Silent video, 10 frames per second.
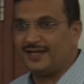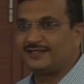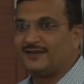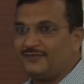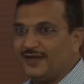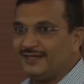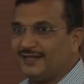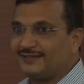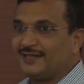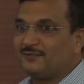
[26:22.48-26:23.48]
the
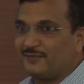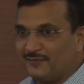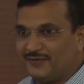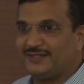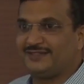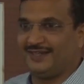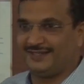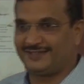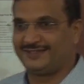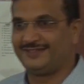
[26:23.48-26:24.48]
financial
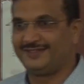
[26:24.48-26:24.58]
professionals.